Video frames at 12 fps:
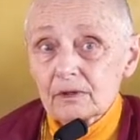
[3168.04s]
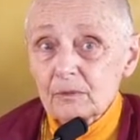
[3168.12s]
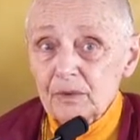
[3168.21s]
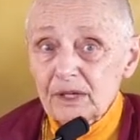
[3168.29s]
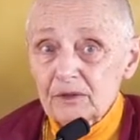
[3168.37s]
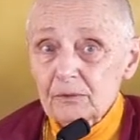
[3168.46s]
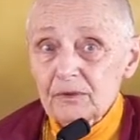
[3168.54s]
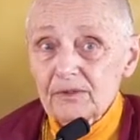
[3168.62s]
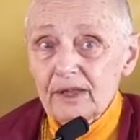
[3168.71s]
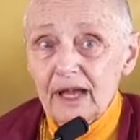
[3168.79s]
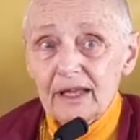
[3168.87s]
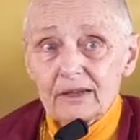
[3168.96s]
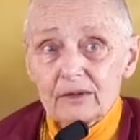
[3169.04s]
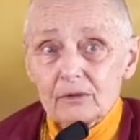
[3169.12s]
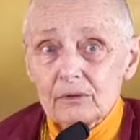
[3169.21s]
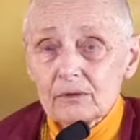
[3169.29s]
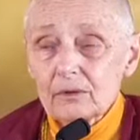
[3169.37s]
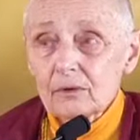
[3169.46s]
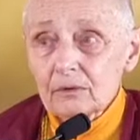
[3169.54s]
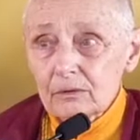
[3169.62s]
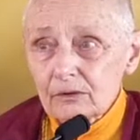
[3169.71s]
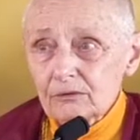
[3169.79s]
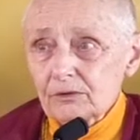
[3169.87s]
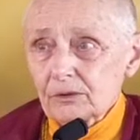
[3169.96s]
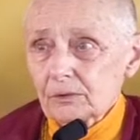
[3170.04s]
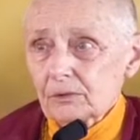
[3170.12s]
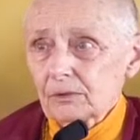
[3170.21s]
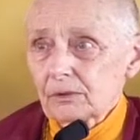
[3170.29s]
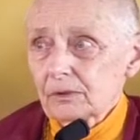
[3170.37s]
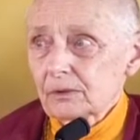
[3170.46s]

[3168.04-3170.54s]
Compared with that, all of you